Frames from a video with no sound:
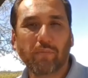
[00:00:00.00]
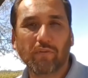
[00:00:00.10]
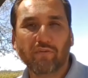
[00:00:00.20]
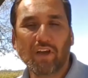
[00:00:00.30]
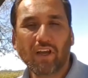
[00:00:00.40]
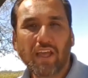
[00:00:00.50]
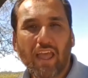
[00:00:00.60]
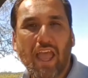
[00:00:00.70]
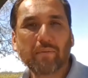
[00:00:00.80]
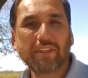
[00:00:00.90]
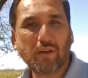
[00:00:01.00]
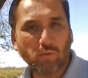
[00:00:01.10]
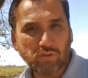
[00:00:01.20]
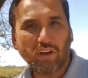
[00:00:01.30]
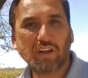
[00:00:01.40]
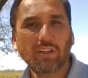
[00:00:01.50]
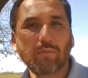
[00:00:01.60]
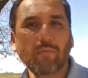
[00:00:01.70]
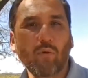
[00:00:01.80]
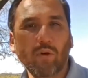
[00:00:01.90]
of uh, habitat. we'll talk a little
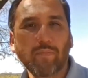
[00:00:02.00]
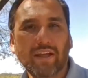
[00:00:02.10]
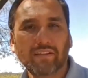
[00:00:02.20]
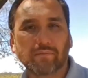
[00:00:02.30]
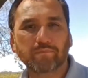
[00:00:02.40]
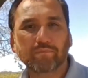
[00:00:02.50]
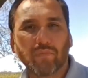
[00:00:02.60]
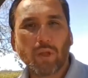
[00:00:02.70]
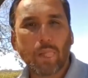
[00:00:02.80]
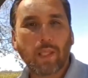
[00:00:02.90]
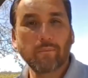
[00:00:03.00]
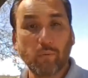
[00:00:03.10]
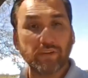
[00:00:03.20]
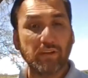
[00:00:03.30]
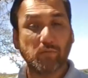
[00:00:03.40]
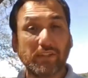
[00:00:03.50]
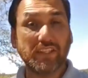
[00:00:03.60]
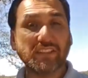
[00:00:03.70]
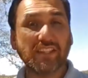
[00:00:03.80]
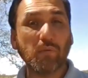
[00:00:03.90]
bit more about them. But we, we
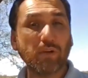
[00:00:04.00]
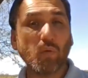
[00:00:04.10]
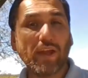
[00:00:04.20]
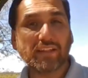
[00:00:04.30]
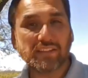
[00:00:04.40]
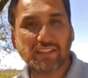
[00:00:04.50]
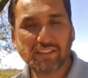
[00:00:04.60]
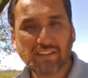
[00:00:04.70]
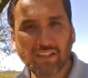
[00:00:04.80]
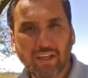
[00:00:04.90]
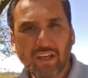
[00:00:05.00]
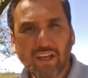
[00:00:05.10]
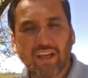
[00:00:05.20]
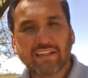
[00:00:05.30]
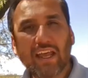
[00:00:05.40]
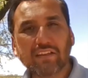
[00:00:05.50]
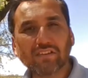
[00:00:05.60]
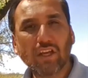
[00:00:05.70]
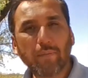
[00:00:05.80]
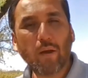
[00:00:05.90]
did say what a wetland is. Now
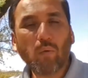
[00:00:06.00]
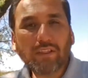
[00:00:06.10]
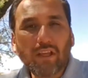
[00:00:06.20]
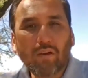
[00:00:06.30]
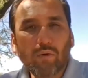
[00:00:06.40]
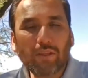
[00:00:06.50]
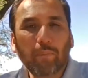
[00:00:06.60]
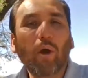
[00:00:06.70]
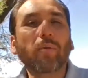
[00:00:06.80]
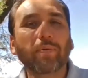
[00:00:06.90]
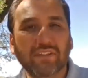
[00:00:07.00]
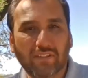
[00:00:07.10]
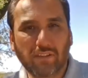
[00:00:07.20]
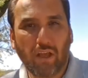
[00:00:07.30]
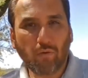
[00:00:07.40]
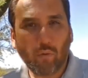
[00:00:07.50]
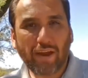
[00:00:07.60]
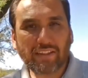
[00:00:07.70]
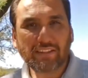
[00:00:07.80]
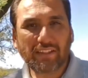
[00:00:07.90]
let's talk about what the what the purpose of a
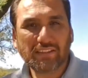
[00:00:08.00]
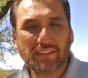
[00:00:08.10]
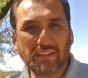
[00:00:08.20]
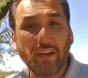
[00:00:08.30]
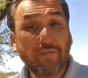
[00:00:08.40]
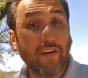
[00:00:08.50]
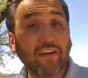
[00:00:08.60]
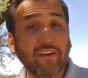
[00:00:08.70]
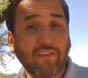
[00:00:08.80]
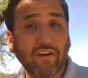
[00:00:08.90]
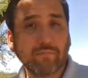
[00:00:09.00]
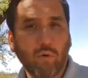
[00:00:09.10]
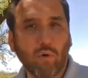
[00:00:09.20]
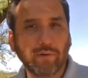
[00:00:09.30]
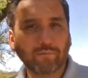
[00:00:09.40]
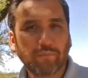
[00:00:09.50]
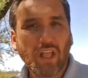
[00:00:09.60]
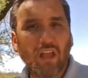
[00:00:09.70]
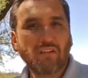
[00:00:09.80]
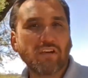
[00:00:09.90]
wetland is. They're very, very
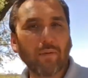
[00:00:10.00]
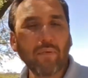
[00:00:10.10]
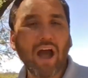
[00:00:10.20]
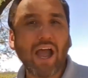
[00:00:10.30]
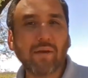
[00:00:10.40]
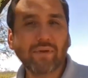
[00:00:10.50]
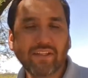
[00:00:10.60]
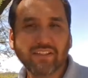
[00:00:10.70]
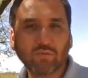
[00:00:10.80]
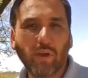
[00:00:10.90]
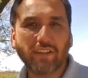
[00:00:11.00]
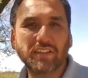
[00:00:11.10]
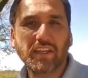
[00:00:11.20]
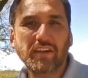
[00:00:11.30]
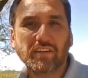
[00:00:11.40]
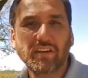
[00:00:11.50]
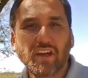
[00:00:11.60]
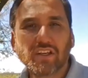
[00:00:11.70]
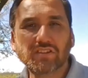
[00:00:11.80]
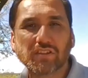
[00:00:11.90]
important. Right behind me, this wetland here
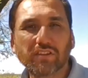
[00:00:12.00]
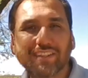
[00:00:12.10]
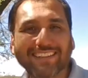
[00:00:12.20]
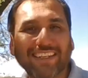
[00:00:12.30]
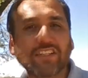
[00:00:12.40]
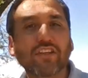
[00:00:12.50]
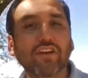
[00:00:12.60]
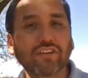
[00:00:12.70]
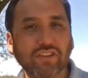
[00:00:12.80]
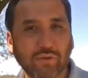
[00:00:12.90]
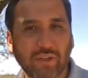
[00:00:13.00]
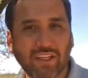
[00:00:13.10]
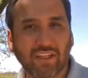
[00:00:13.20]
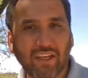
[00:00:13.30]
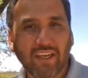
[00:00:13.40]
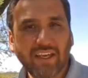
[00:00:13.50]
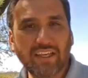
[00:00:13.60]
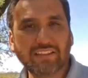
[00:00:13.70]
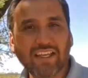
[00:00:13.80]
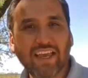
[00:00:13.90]
serves as a nursery.
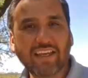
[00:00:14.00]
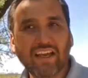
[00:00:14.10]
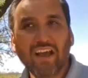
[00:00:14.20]
It's like